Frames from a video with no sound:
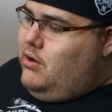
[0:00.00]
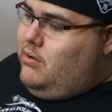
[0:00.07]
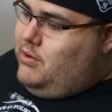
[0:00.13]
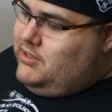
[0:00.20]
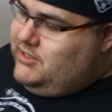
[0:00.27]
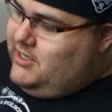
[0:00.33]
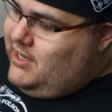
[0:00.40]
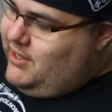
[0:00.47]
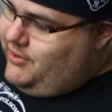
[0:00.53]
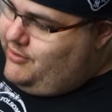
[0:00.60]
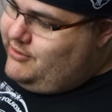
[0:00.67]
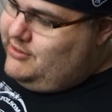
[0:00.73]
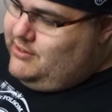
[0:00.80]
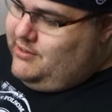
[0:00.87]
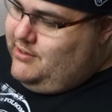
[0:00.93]
Where's the
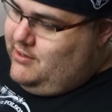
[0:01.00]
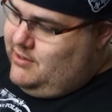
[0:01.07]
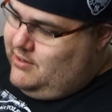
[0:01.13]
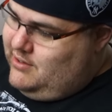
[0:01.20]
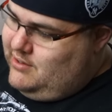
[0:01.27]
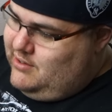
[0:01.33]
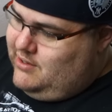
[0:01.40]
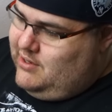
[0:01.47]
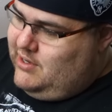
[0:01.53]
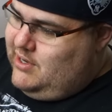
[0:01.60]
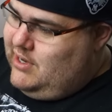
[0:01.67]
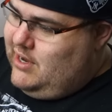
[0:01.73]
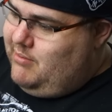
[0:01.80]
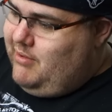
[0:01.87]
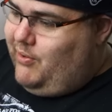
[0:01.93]
others?
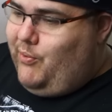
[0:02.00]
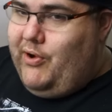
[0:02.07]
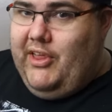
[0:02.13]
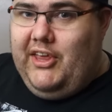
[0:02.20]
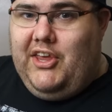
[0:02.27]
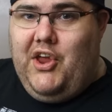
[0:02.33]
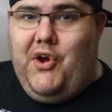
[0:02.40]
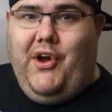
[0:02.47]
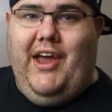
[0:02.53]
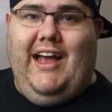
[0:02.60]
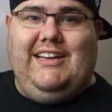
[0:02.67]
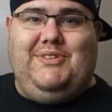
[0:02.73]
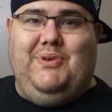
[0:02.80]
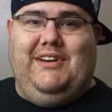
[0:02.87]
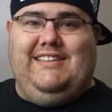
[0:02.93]
I'm really ones, curious. I
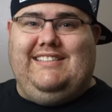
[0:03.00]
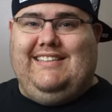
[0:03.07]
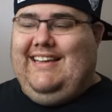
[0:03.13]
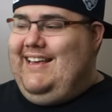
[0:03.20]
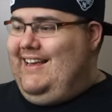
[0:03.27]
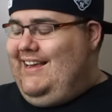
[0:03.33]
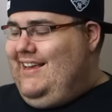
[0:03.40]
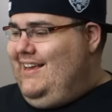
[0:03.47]
just want to see.